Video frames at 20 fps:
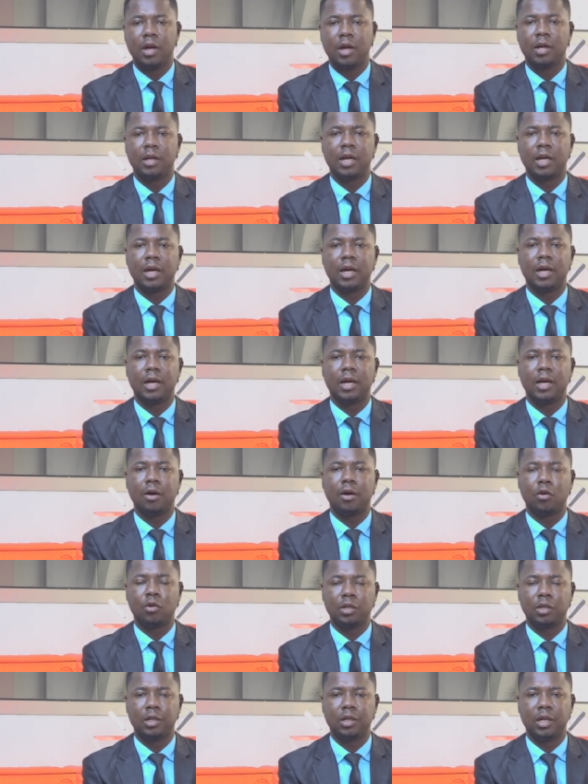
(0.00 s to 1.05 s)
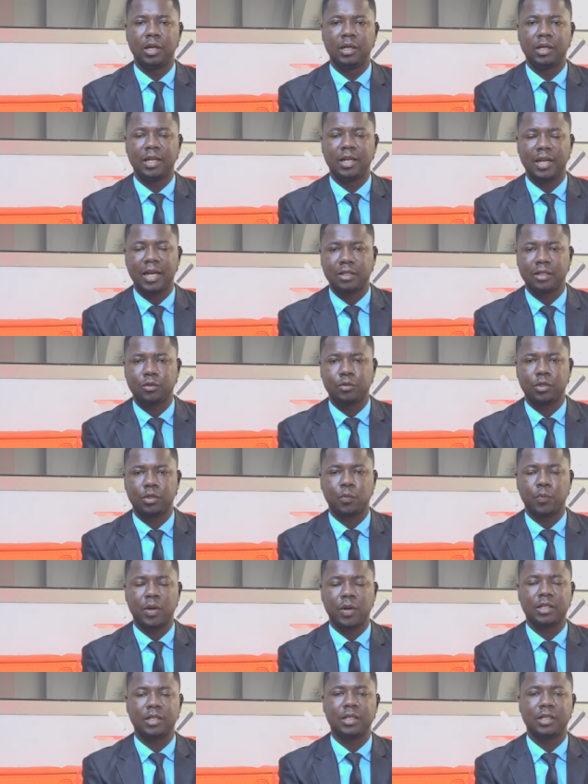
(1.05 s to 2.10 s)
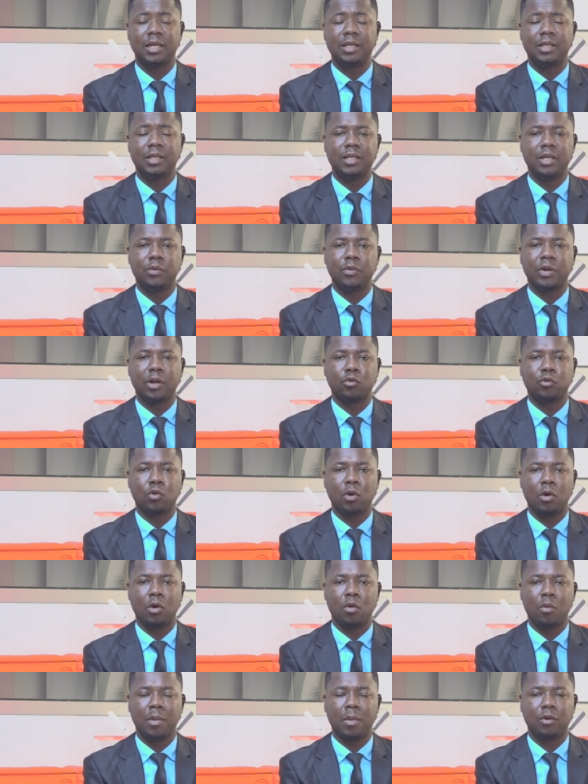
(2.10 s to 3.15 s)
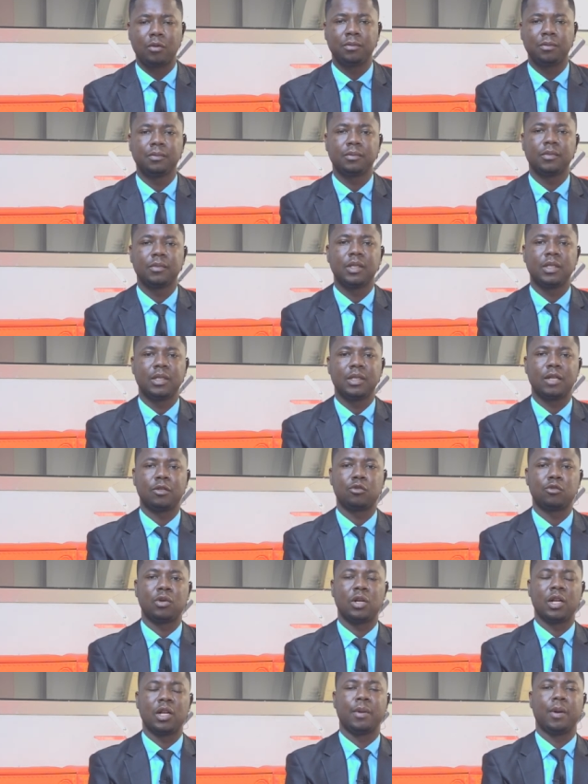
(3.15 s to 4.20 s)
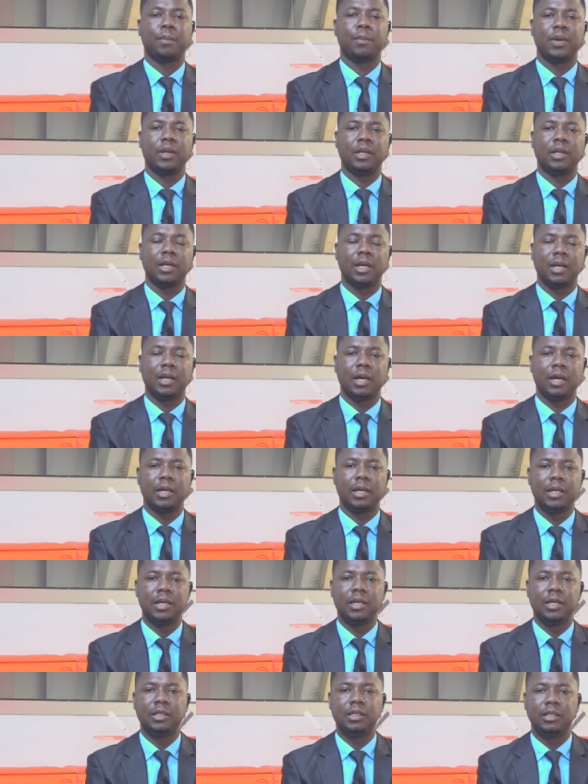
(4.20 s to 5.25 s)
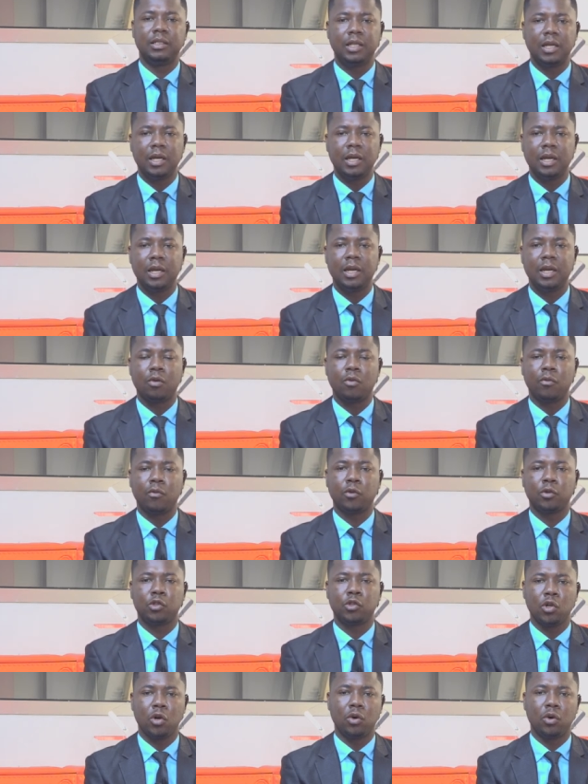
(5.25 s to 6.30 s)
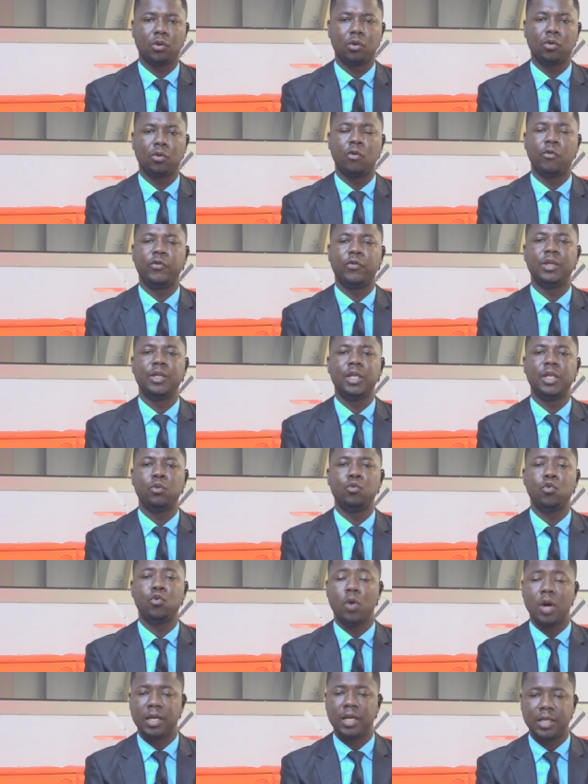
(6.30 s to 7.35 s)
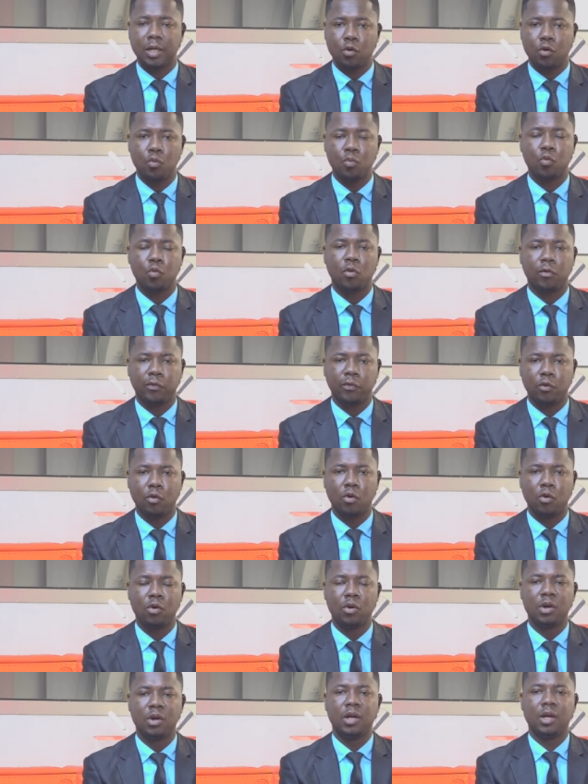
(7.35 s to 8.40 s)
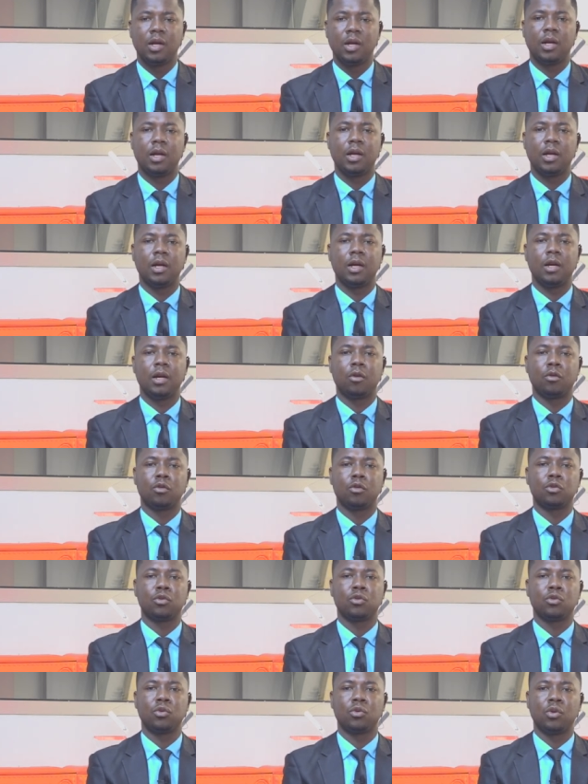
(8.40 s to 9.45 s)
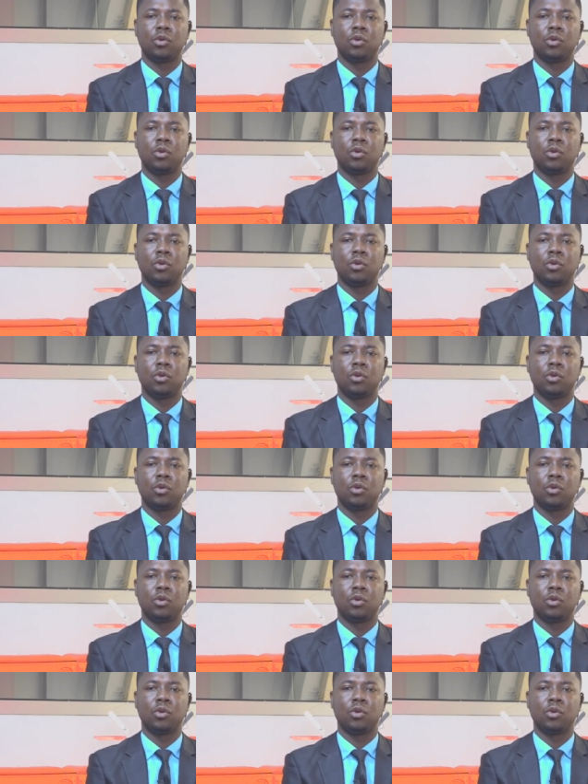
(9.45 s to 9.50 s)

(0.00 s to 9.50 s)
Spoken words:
na Ode in a last respect in any deep chapter Akomano. Tanso and one penny that J. A. Kufo John Kofi D. Wu Ejekum Kufo onus